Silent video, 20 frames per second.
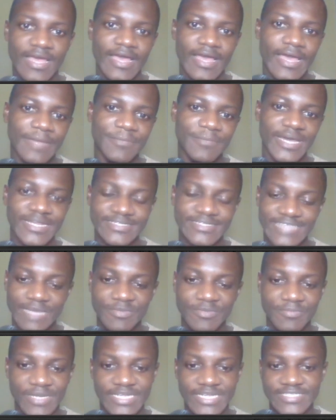And by the time
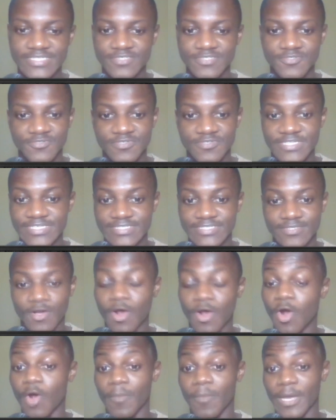he manages to do this,
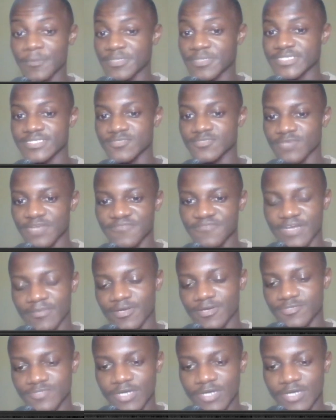all my pieces will have come out.